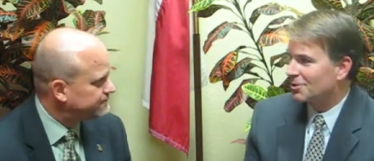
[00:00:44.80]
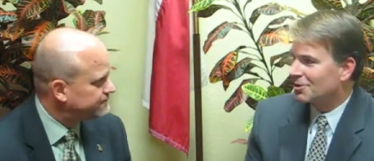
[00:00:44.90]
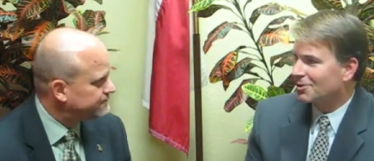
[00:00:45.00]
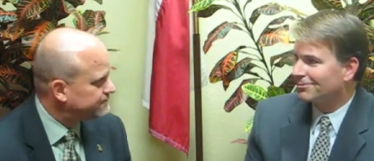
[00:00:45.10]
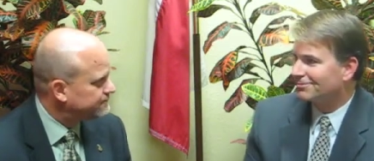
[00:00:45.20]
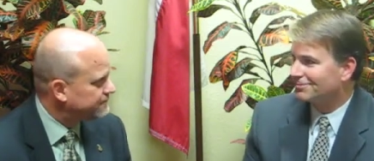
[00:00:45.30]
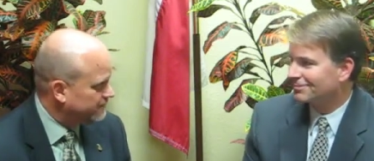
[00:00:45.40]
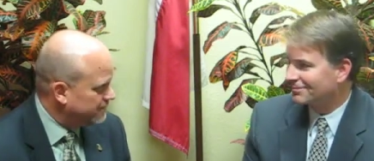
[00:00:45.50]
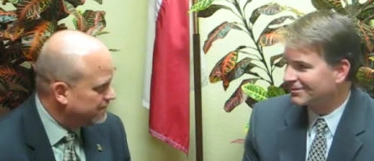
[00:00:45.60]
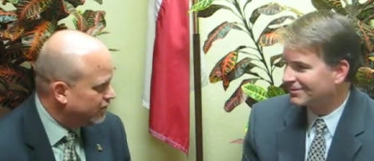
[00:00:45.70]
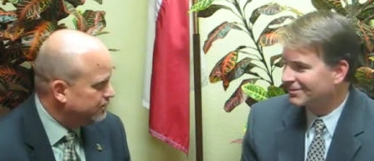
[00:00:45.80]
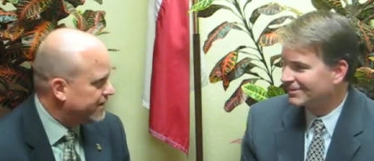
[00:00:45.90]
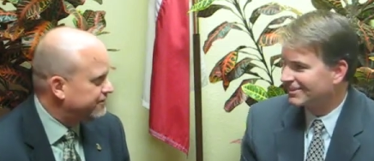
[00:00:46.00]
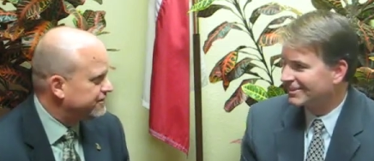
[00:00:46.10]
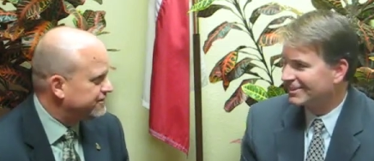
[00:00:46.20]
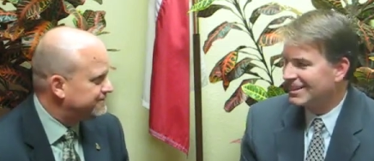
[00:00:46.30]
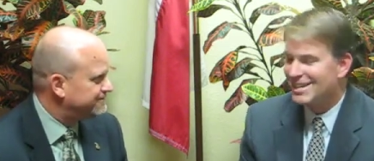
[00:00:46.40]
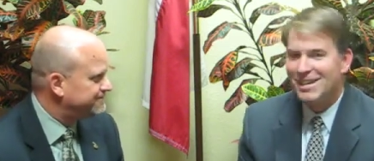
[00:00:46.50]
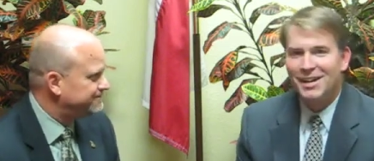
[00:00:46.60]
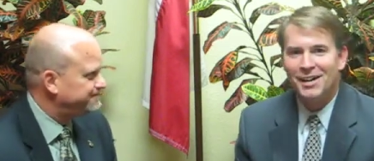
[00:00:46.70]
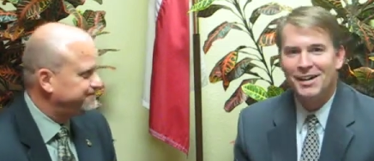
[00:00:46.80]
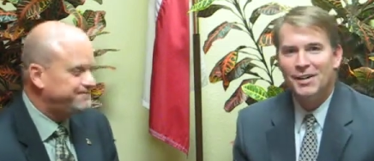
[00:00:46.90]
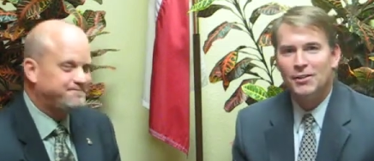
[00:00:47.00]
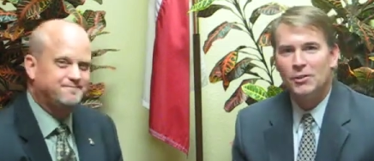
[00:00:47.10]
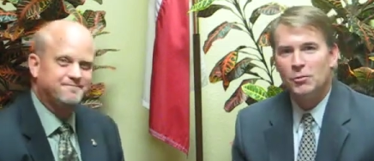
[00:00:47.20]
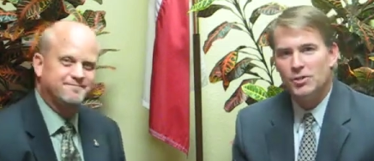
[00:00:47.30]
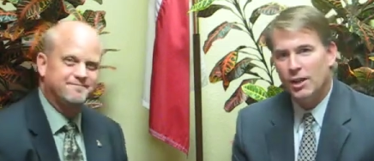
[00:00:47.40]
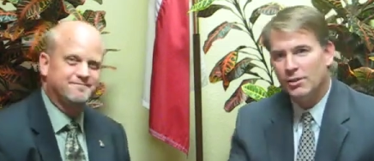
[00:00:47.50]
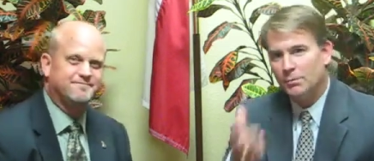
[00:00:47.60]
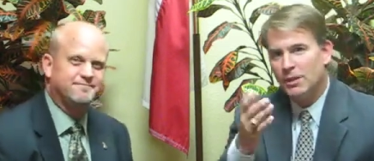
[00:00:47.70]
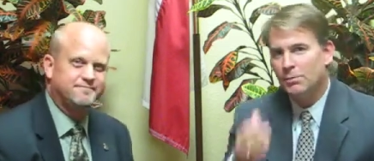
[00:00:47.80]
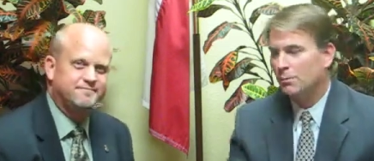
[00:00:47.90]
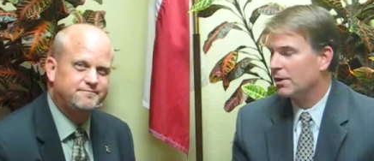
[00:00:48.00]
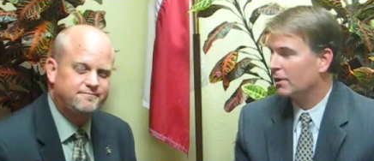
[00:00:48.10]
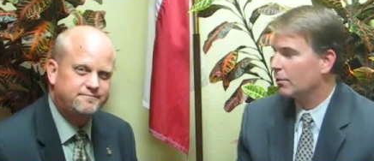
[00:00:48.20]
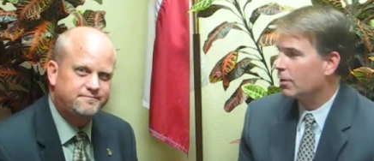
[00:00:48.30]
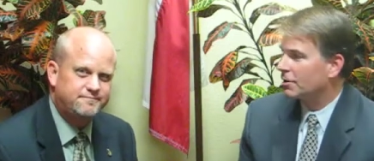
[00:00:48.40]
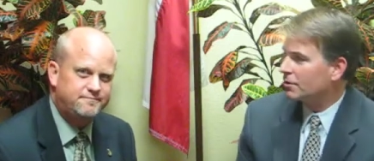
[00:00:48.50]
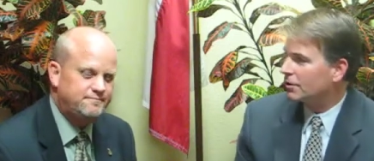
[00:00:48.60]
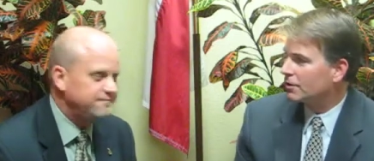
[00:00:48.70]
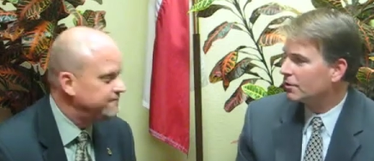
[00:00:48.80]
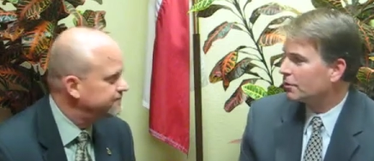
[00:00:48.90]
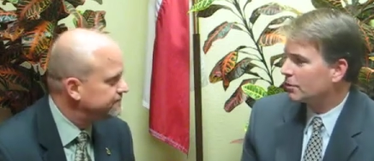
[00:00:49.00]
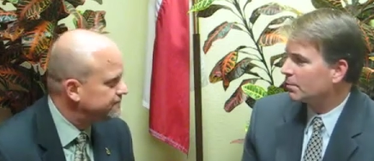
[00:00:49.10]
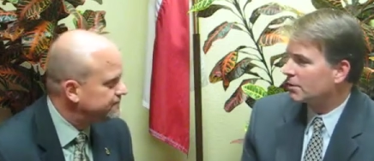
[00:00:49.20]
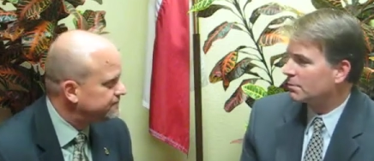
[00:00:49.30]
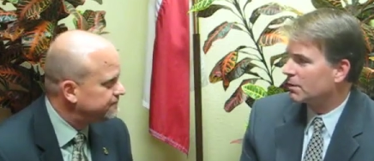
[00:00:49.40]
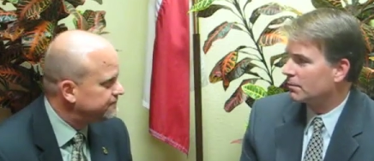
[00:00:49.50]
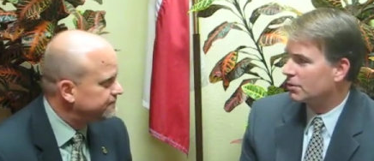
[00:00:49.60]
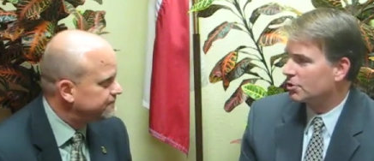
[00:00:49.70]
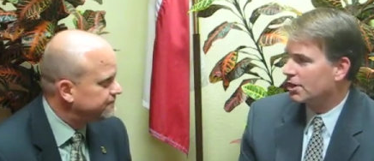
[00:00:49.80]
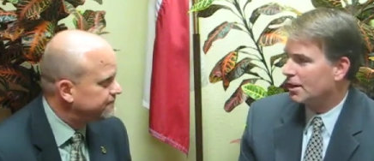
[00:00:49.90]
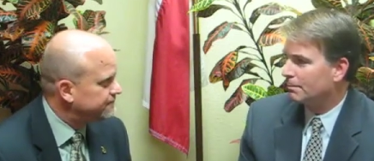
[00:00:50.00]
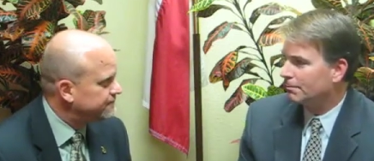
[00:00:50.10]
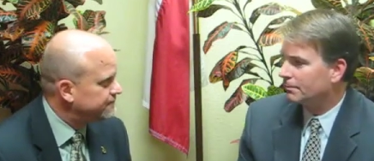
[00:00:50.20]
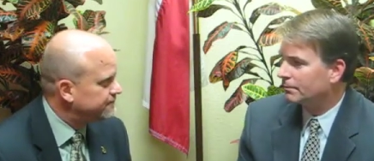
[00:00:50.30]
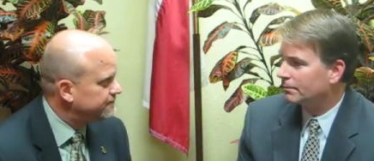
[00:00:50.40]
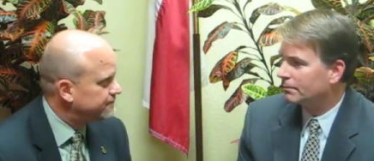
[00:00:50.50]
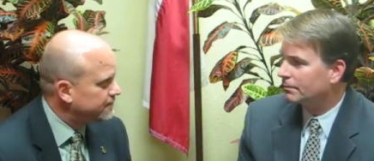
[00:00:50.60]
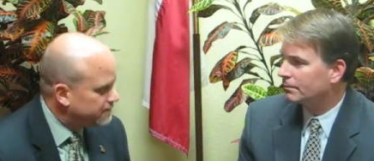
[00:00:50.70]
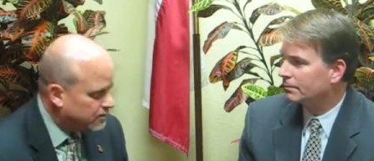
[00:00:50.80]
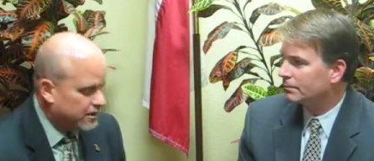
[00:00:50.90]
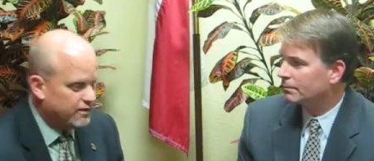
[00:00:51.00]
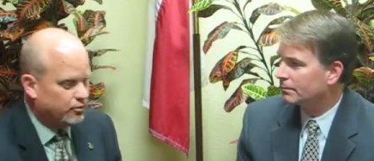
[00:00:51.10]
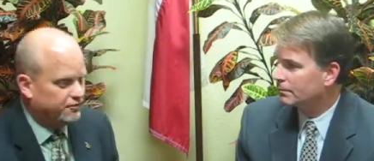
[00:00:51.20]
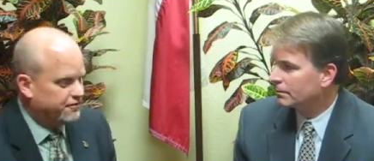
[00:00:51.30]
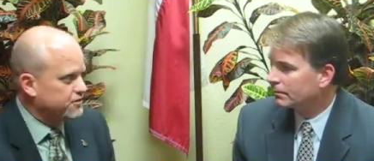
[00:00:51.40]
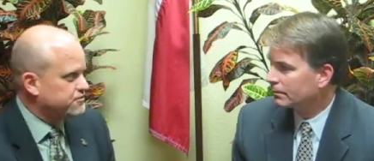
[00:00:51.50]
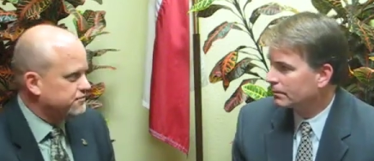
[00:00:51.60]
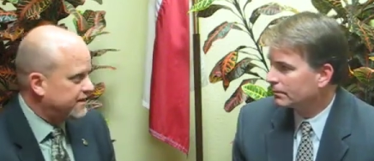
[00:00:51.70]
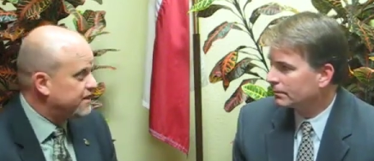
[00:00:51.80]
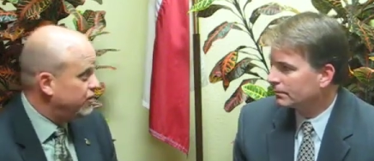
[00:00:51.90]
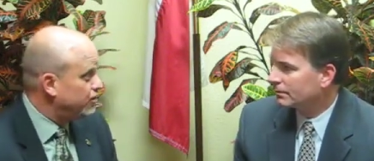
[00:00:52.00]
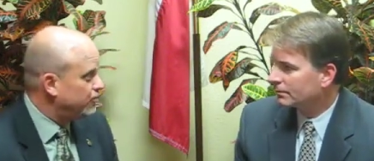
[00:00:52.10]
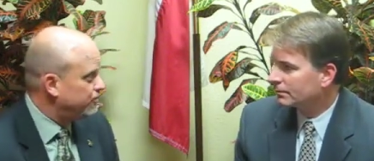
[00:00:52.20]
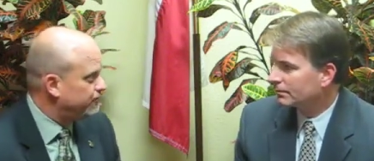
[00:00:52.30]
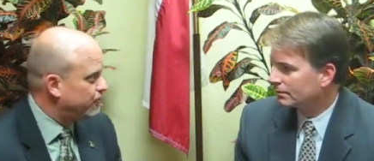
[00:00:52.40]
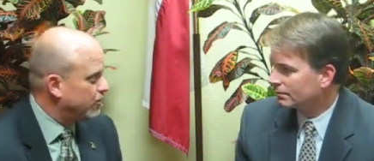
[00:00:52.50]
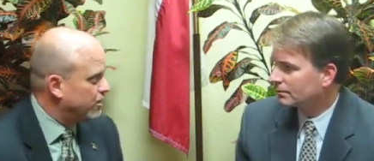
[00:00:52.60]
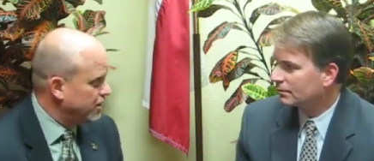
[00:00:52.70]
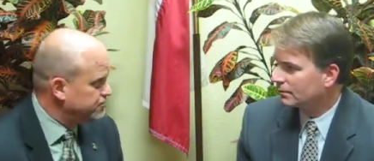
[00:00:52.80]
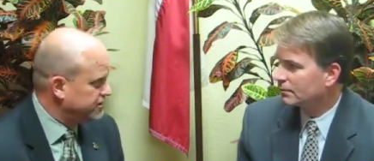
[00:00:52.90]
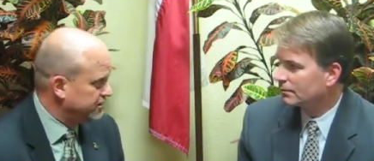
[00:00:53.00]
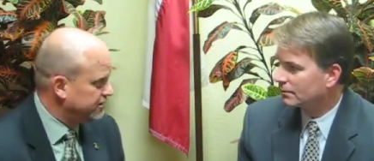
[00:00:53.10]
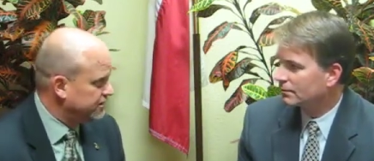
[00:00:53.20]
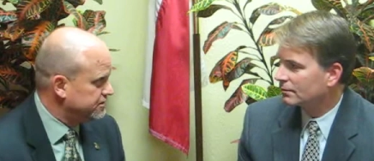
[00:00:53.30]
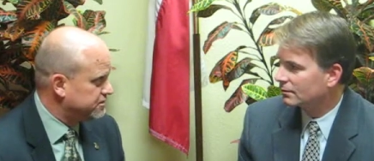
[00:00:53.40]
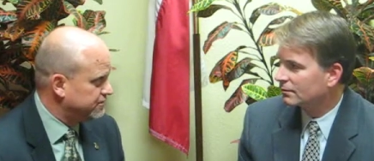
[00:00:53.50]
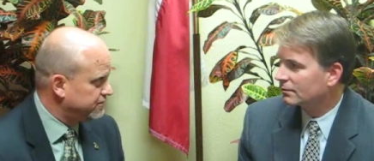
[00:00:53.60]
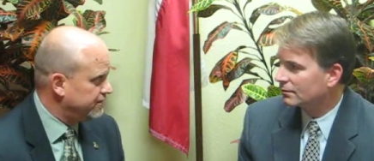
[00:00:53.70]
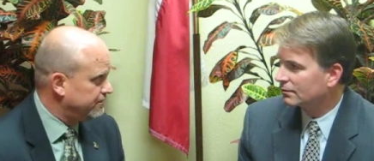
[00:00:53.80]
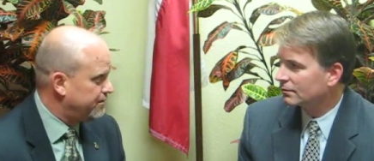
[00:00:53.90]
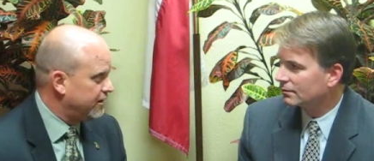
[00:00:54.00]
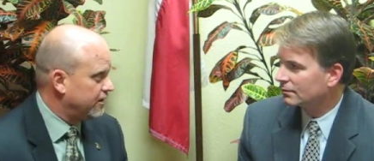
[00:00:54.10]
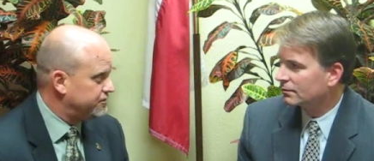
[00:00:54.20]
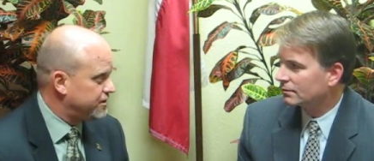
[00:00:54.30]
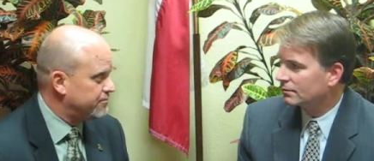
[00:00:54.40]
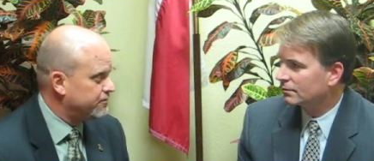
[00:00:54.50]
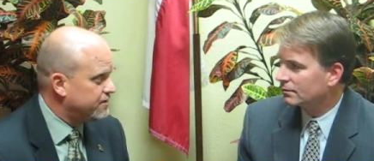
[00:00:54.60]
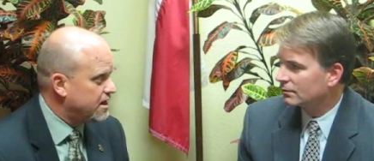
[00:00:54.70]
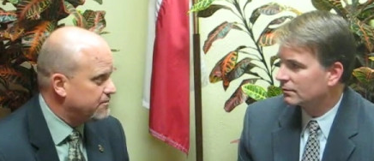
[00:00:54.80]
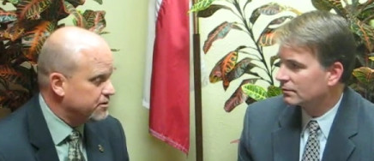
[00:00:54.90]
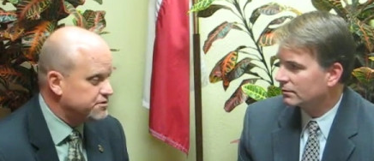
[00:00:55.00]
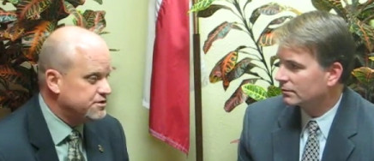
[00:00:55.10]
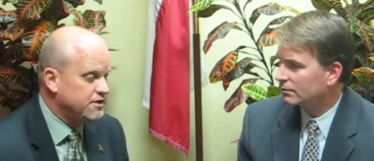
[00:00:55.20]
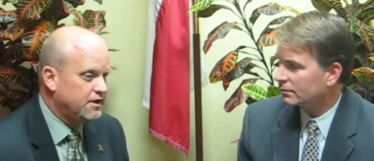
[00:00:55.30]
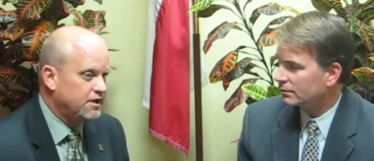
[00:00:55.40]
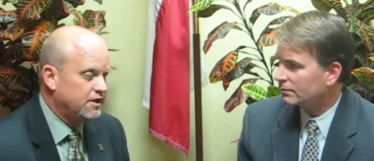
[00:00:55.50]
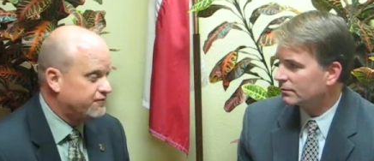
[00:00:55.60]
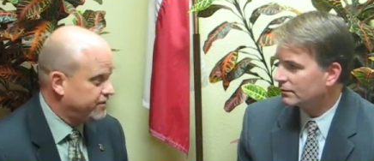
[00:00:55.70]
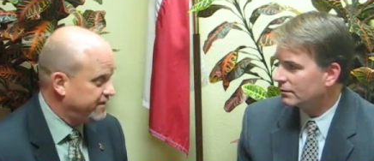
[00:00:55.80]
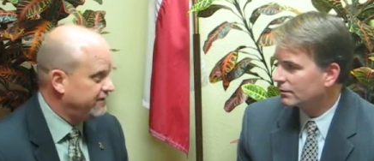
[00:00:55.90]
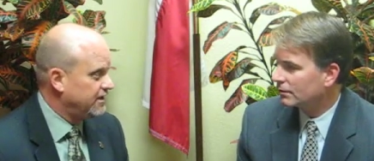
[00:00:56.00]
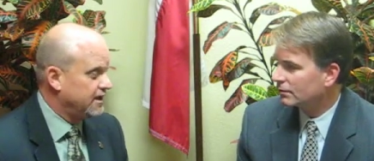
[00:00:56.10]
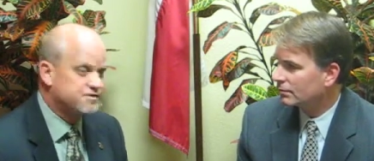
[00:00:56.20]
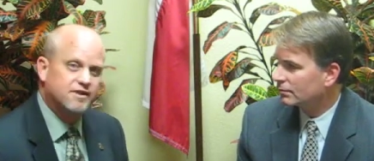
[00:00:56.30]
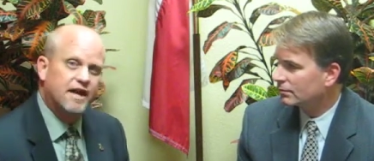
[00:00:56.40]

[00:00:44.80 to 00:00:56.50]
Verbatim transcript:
Speaker 1: Cole. Hello, Patrick. Uh, tell the people of Pearland why you think that you're the best man for the job.
Speaker 2: Okay, well first, thank you for hosting this and, and the Pearland Chamber of Commerce for giving us the